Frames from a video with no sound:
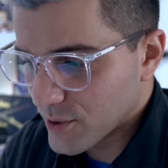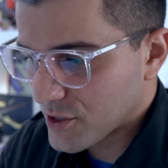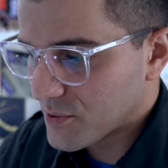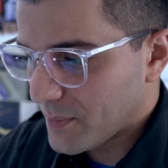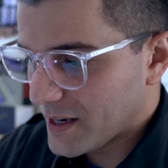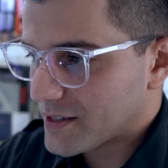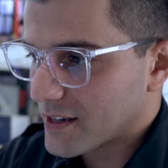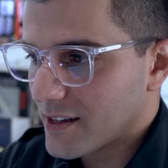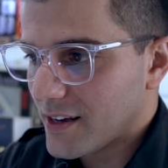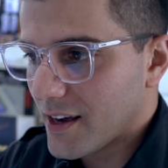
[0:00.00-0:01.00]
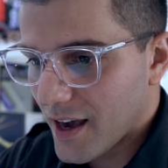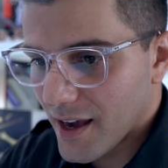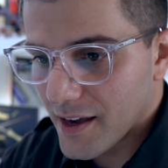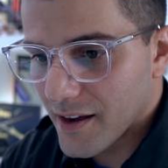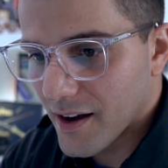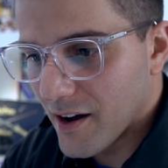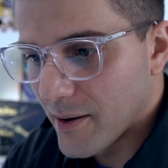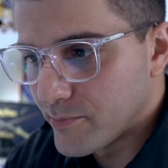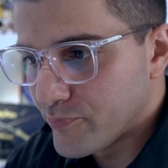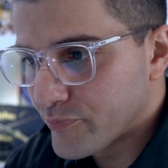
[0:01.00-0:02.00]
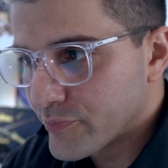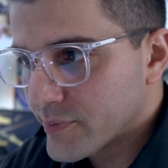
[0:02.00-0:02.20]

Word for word: which is basically a, um,